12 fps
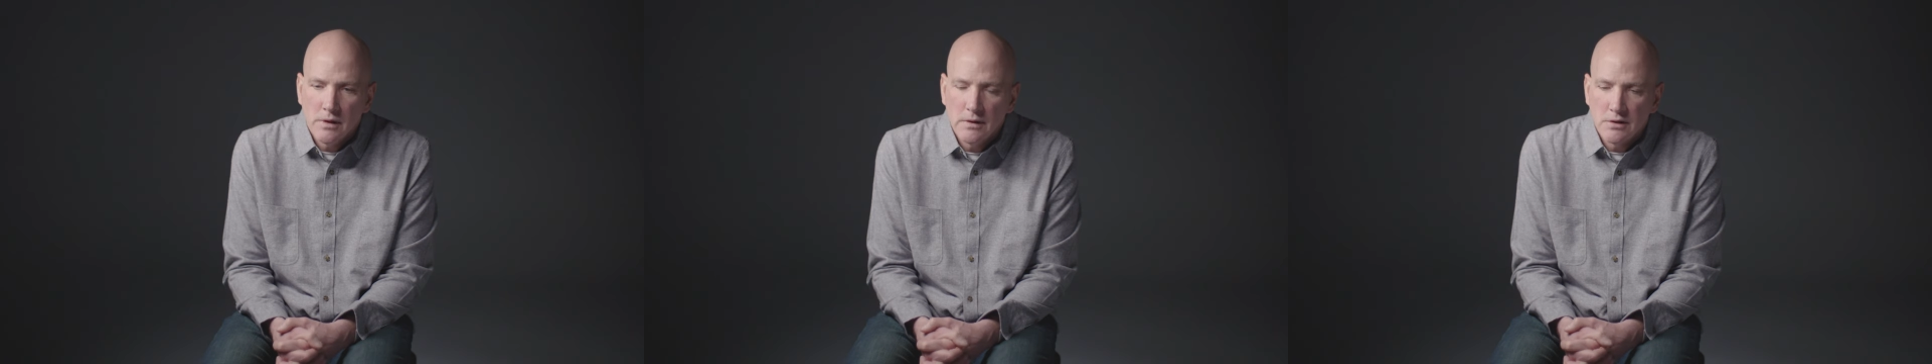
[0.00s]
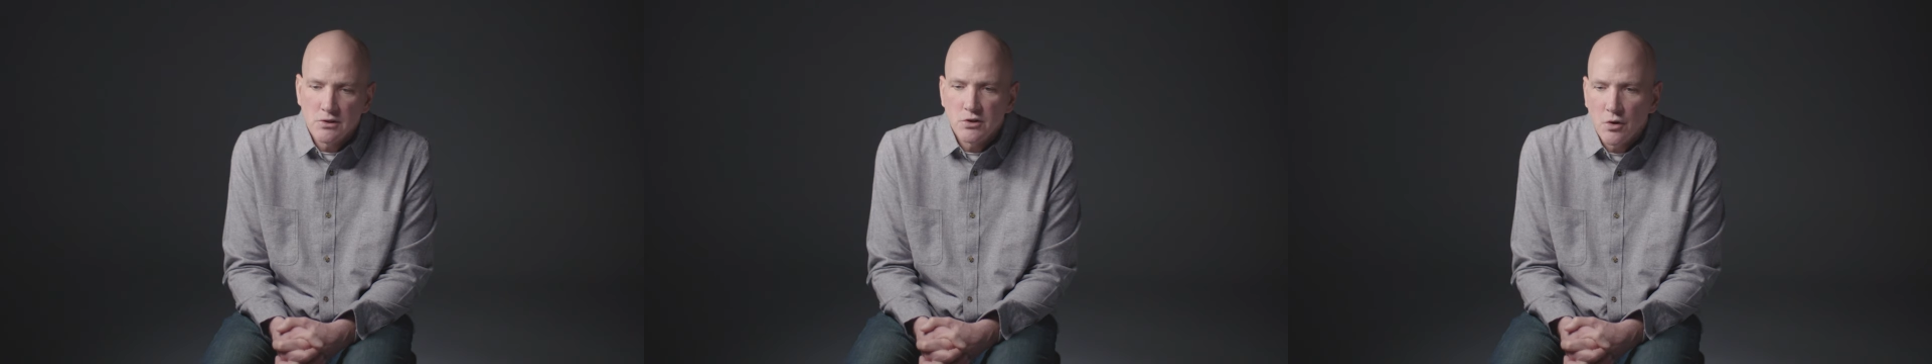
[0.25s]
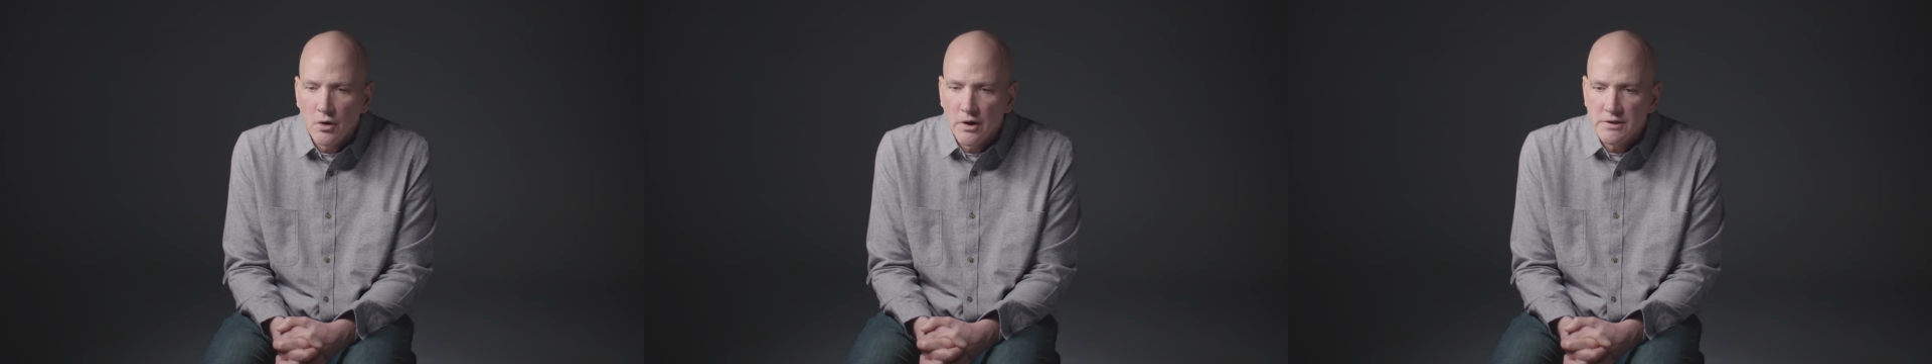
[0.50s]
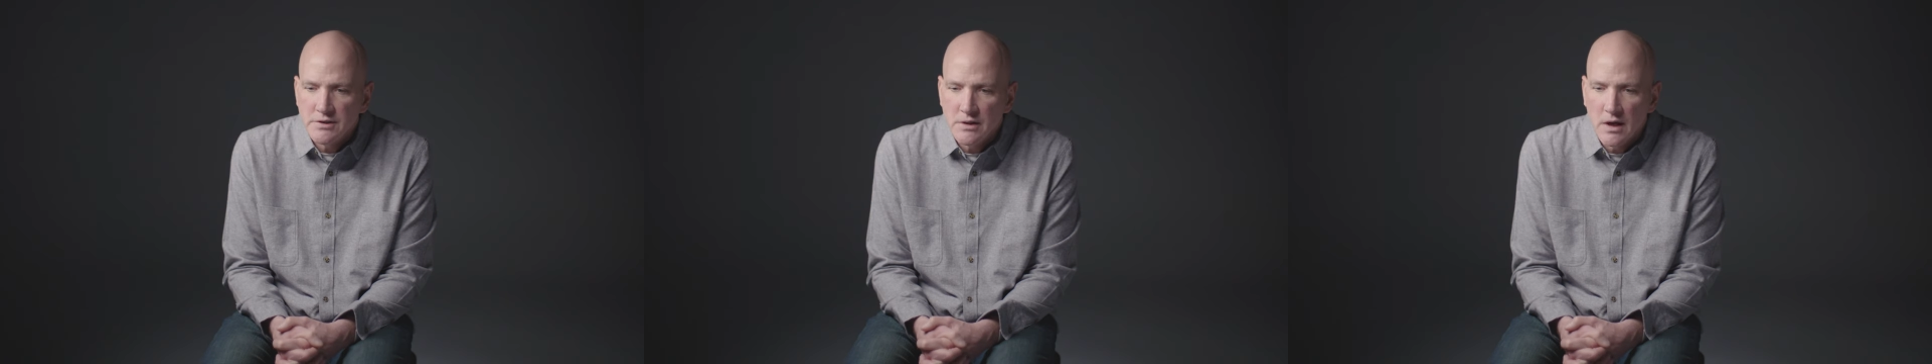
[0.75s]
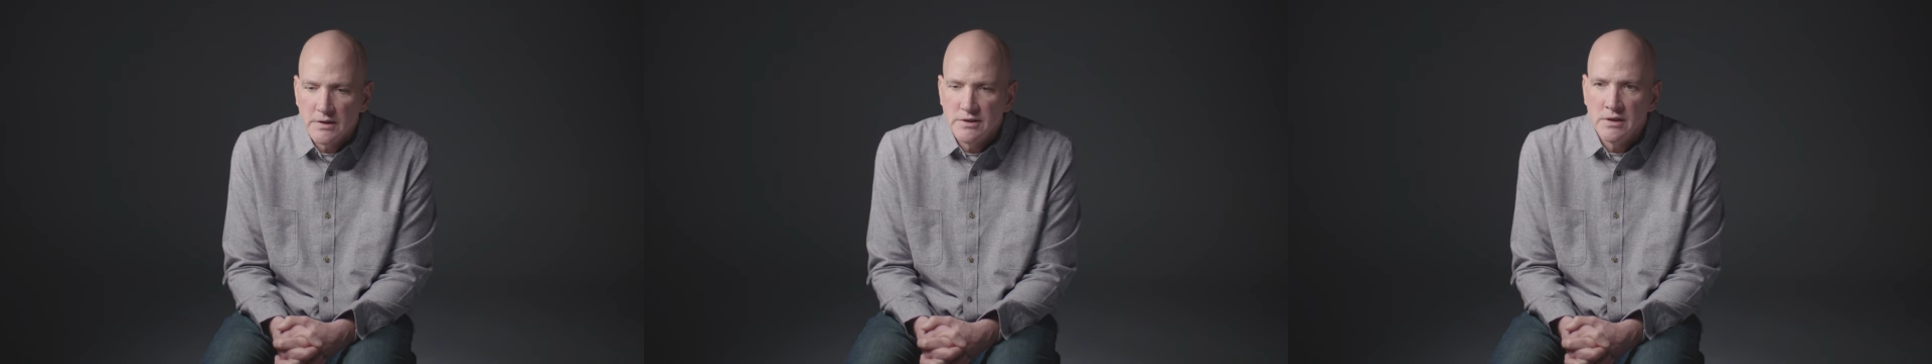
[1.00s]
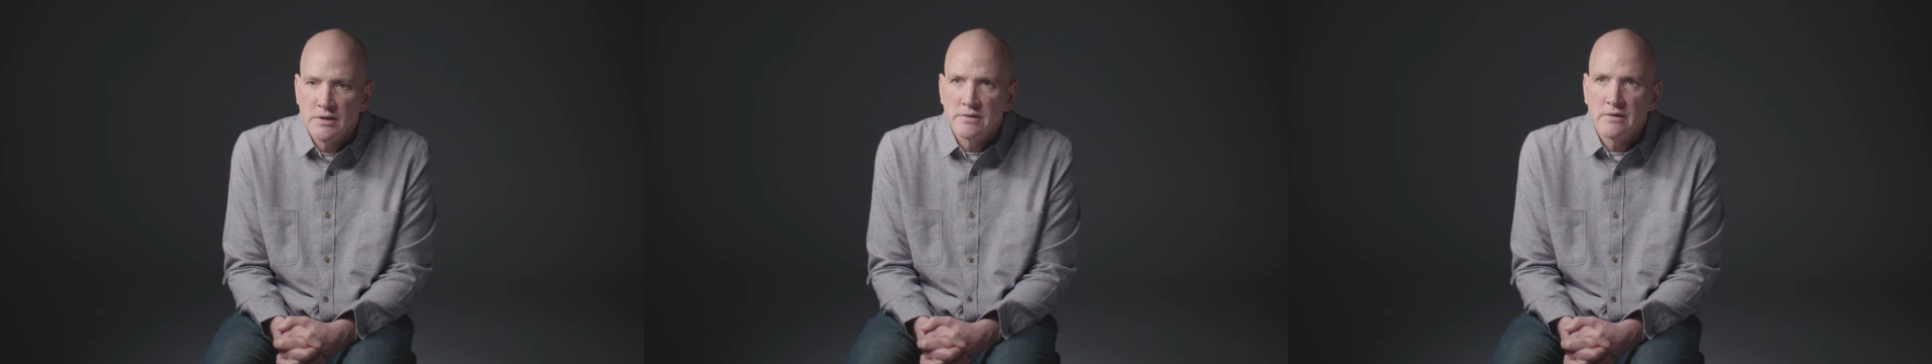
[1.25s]
and the choice not
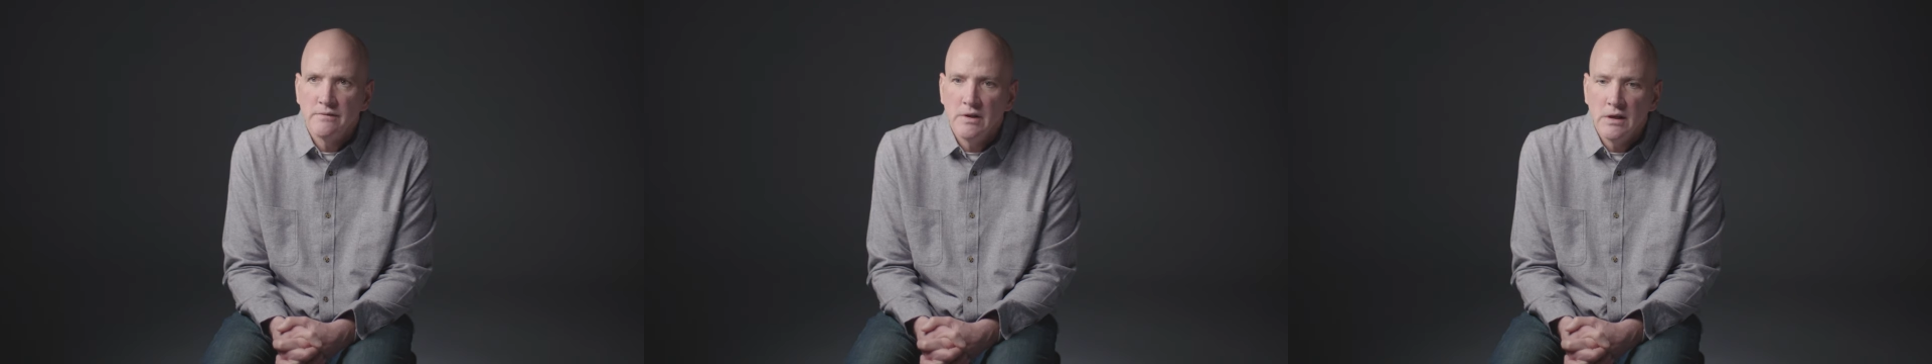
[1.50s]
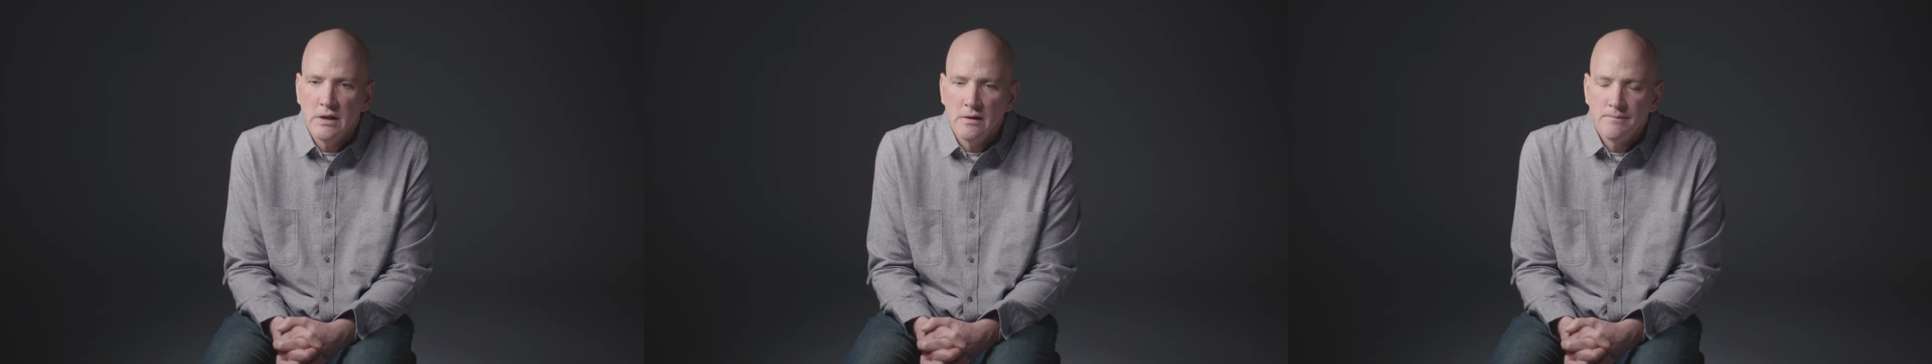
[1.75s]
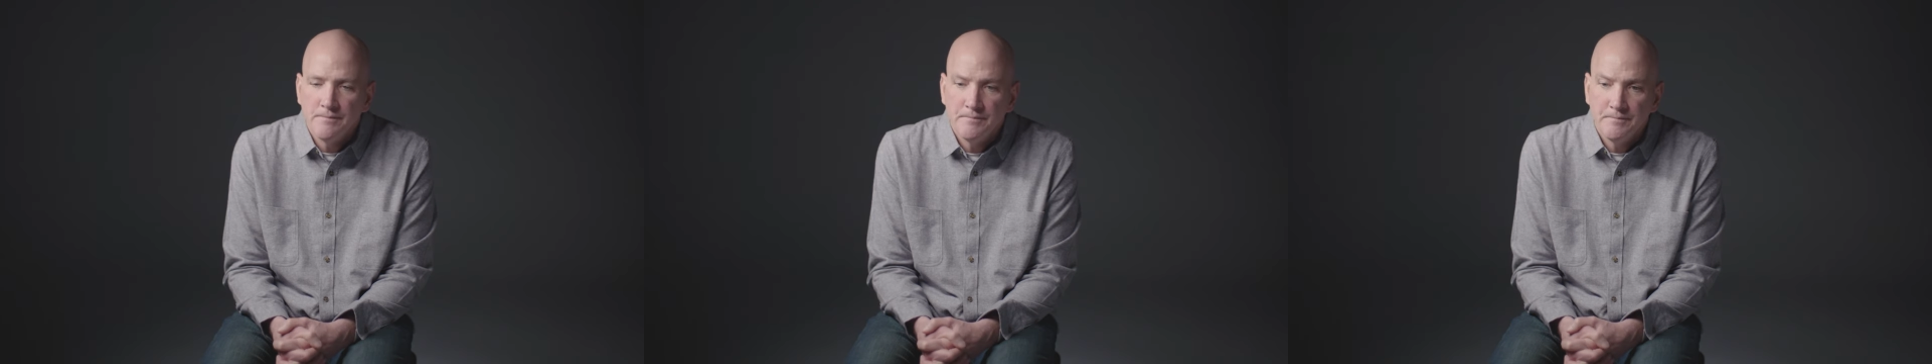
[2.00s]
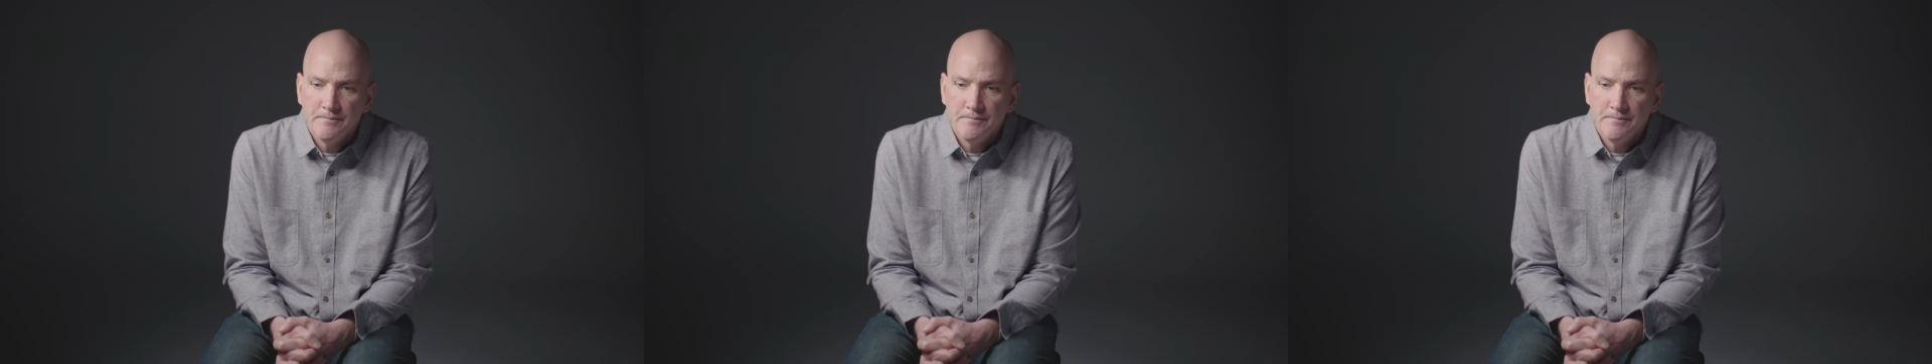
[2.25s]
to intervene,